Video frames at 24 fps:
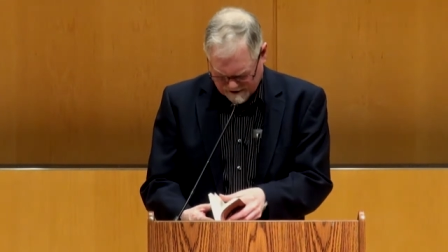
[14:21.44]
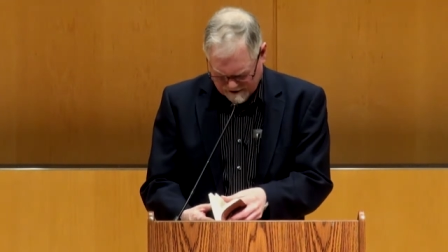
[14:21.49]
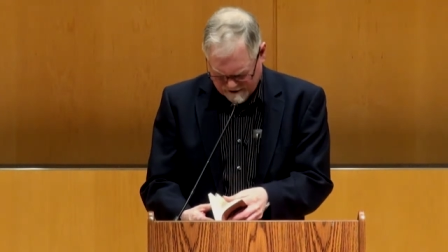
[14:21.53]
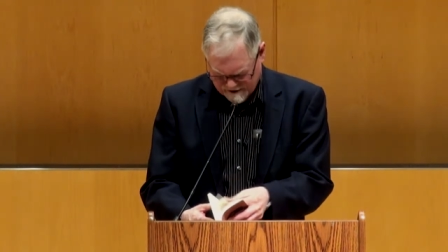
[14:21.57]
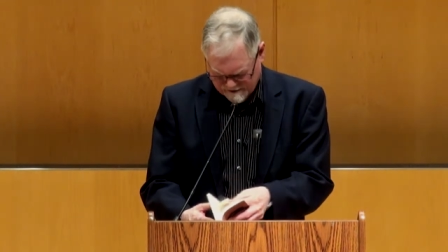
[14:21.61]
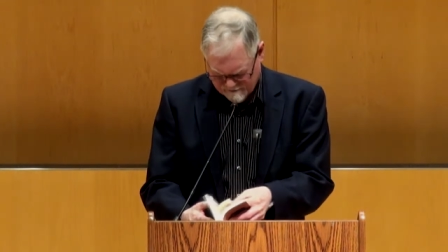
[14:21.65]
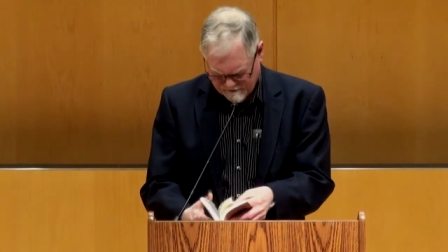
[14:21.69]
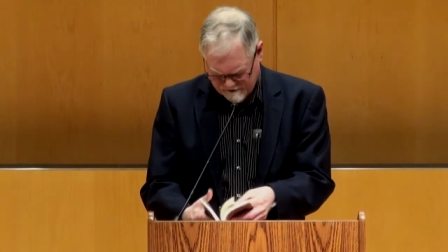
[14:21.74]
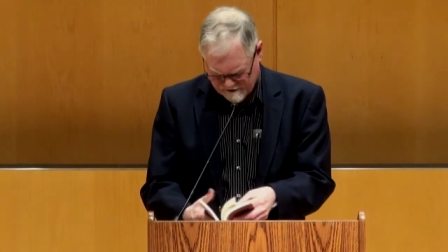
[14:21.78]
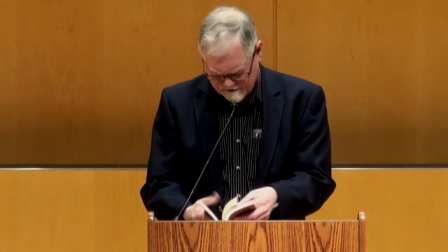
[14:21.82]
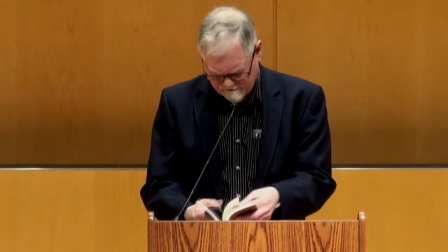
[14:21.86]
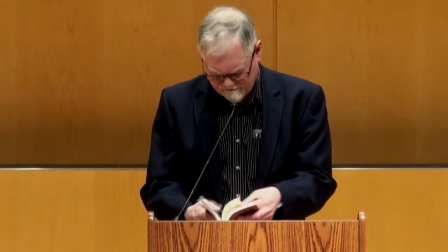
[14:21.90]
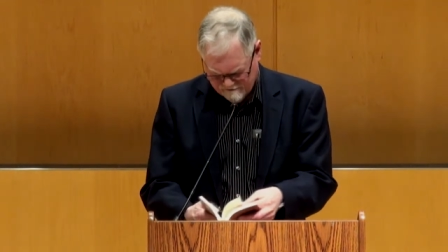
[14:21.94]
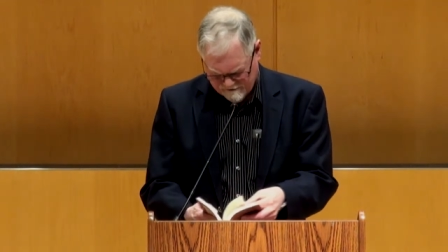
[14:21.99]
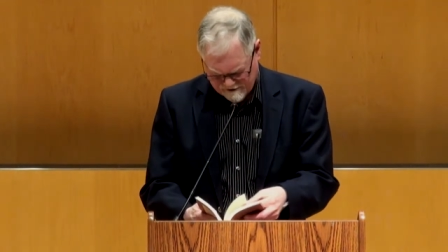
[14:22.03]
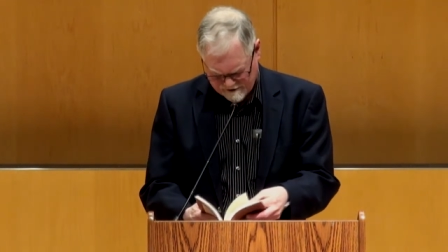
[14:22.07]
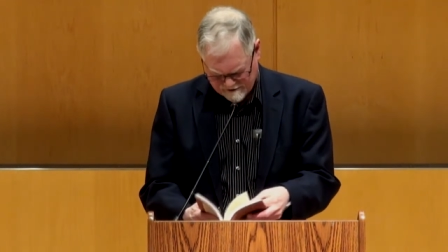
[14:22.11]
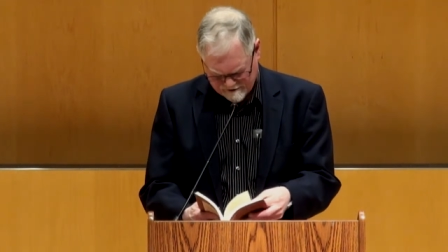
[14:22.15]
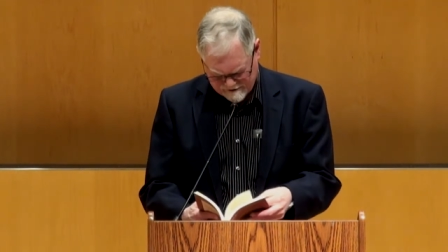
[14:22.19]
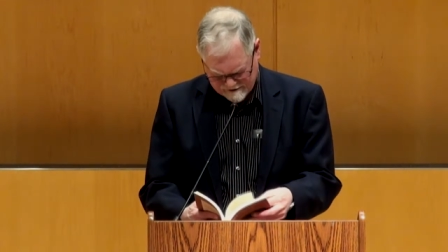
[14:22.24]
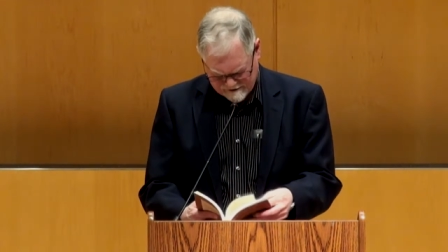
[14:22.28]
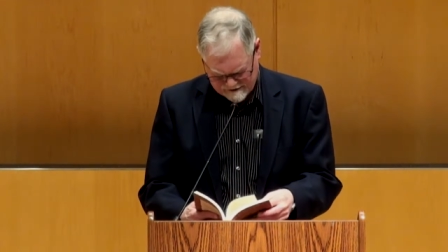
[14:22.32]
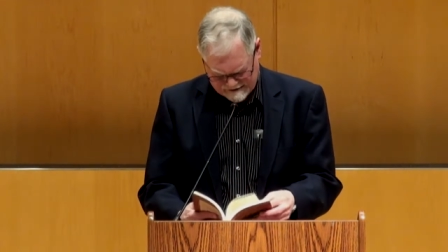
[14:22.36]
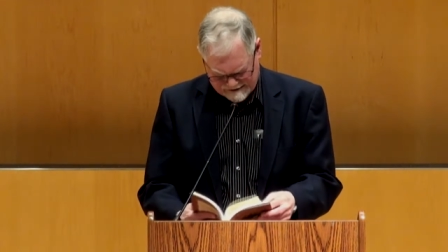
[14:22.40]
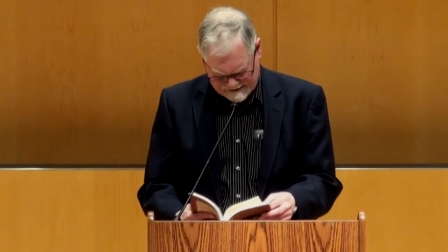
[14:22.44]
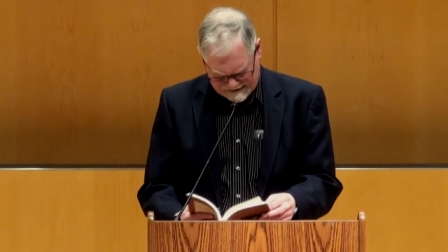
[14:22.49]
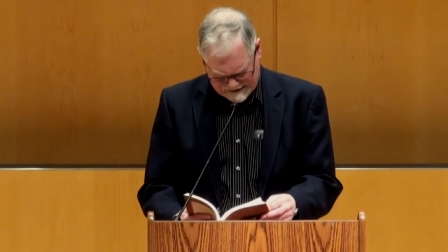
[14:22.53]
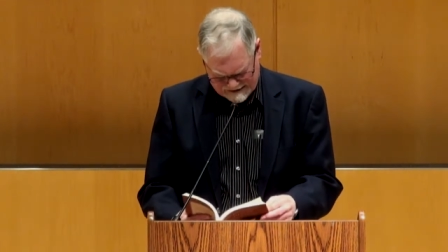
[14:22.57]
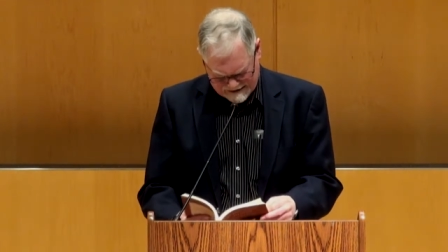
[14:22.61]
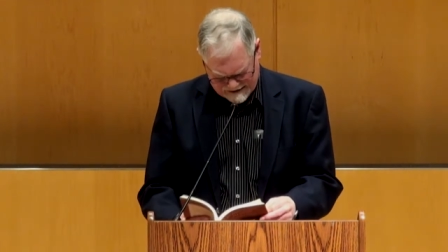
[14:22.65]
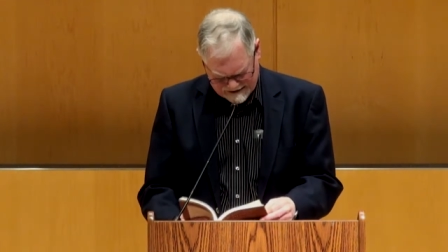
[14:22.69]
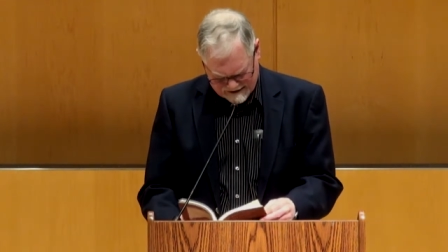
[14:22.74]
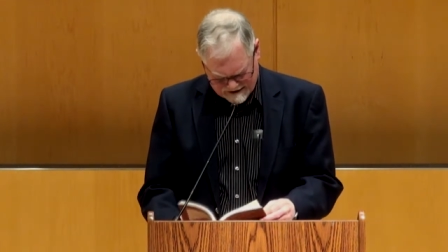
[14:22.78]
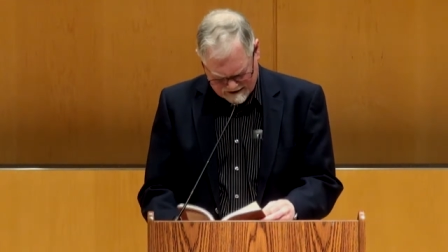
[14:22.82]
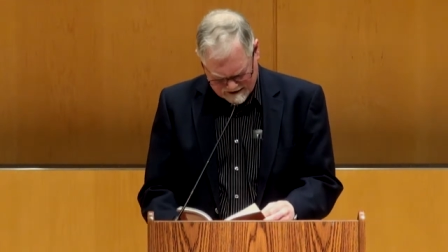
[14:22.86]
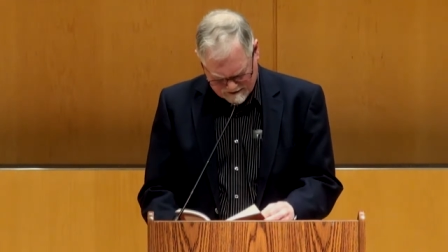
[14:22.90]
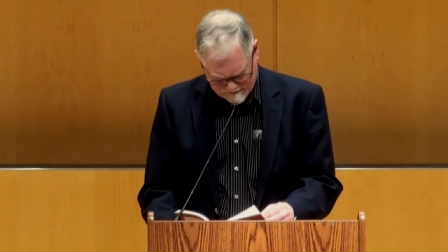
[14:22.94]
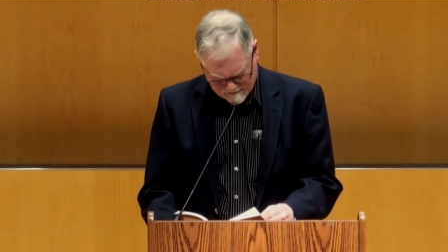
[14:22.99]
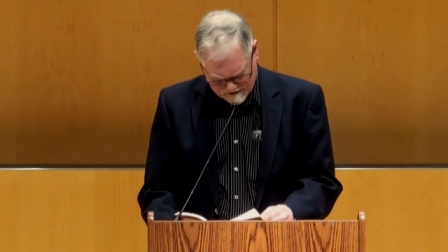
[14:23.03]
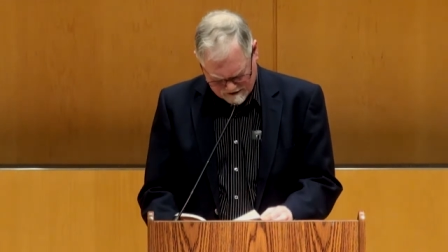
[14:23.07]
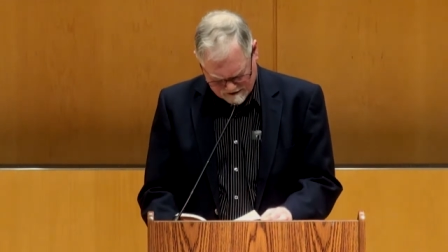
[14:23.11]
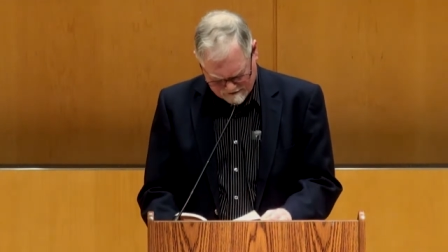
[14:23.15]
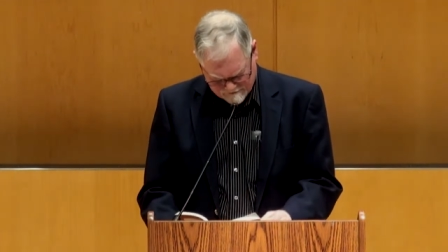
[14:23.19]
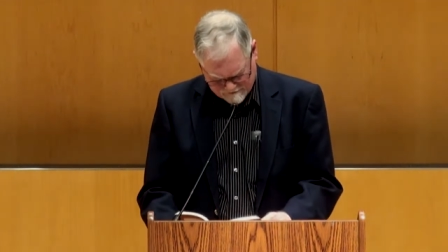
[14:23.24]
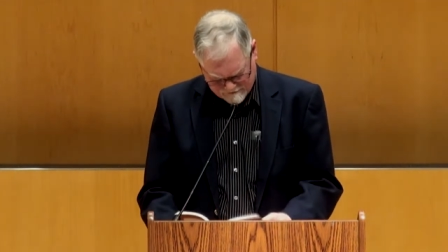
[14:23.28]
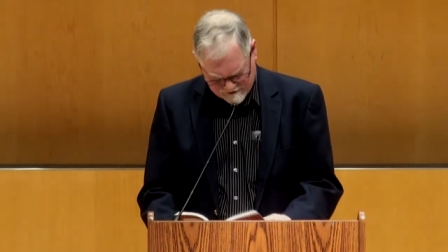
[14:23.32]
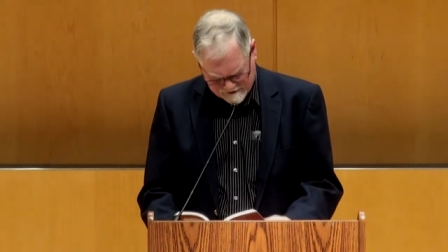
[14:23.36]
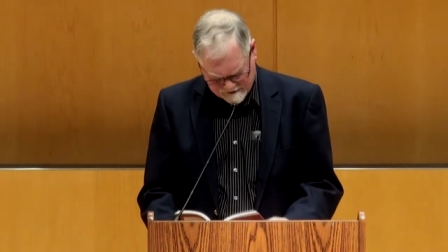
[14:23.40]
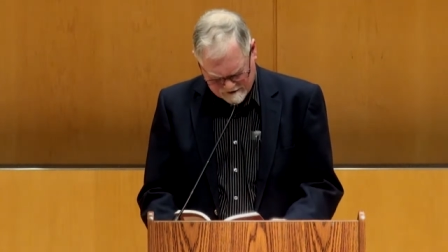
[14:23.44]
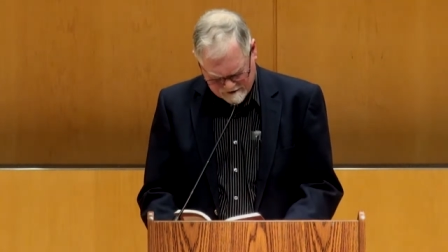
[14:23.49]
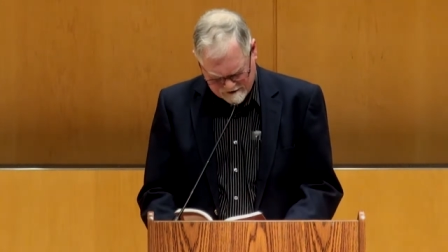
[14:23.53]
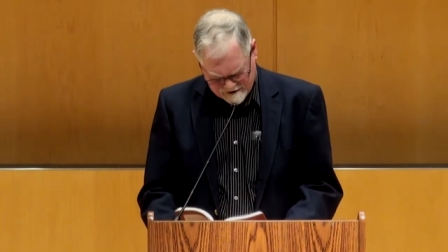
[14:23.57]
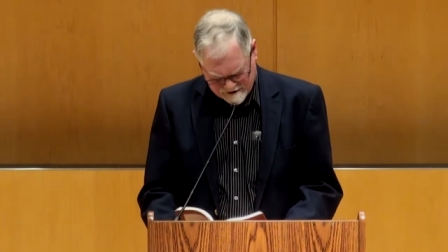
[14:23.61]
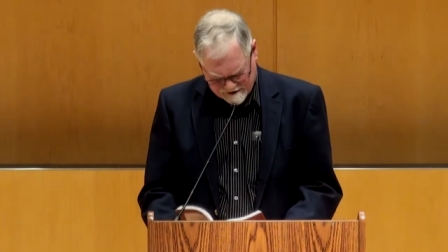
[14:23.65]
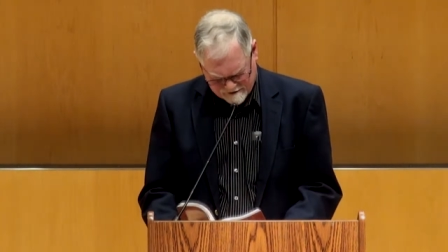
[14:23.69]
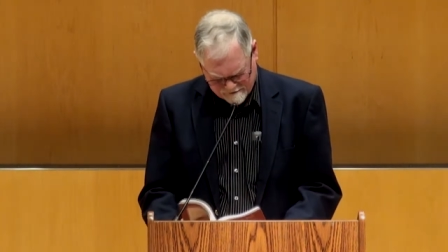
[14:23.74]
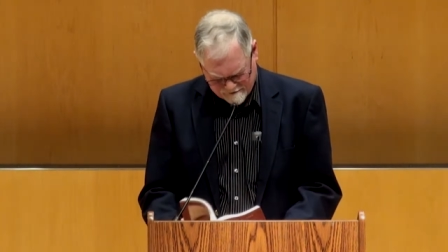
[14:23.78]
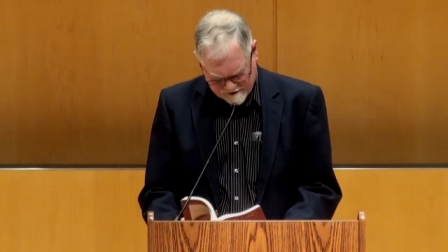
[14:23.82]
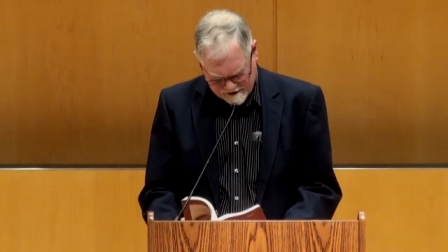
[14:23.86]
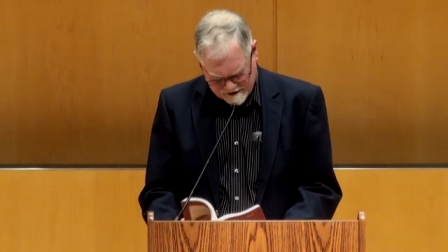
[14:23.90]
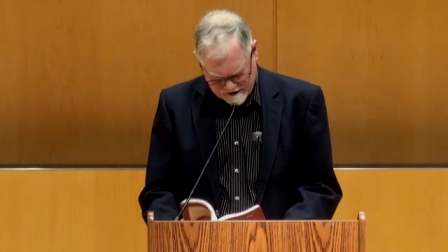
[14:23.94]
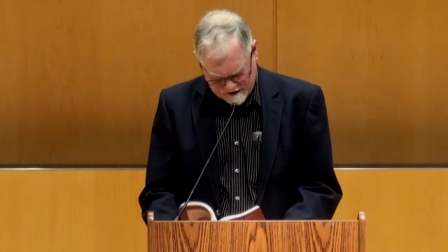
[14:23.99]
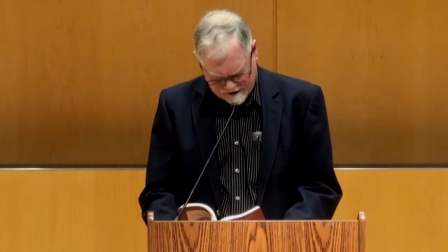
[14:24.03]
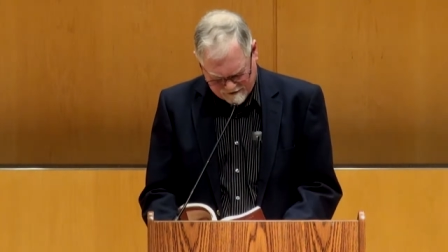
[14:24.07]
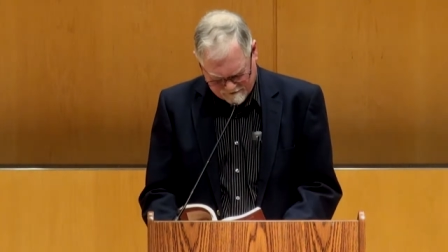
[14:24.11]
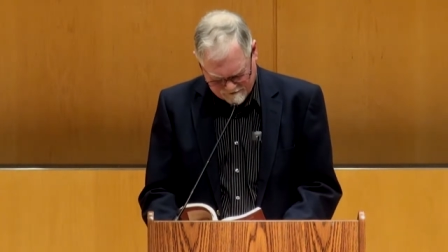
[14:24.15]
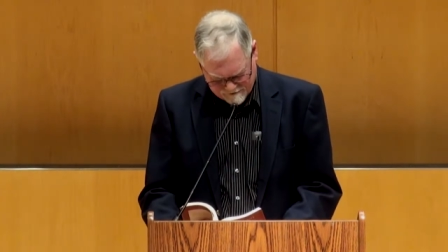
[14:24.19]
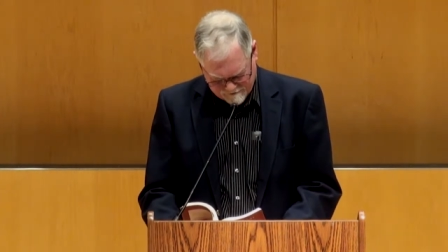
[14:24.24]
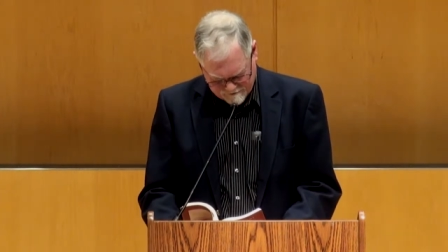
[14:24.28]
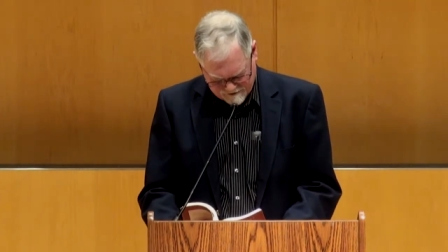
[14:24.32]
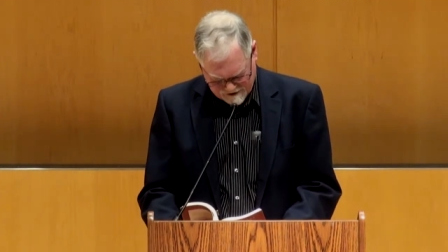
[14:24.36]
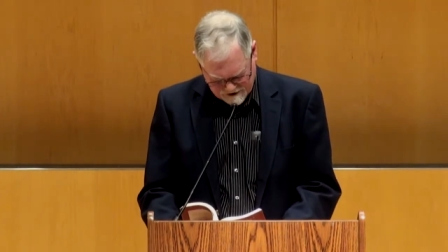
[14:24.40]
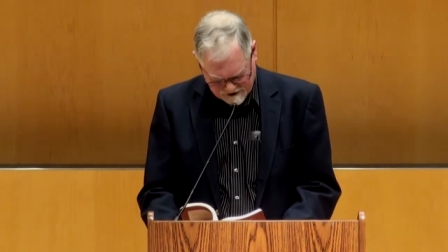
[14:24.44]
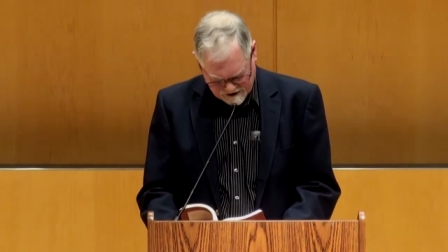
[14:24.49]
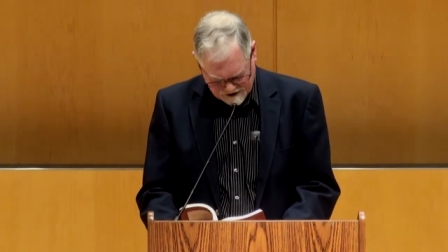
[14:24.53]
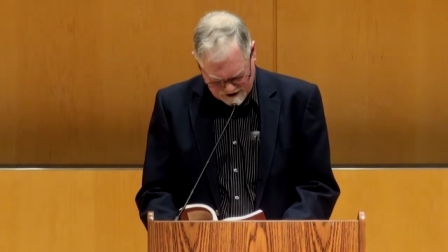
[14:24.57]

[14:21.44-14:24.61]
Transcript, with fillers: hardwood floor, but the furniture was covered with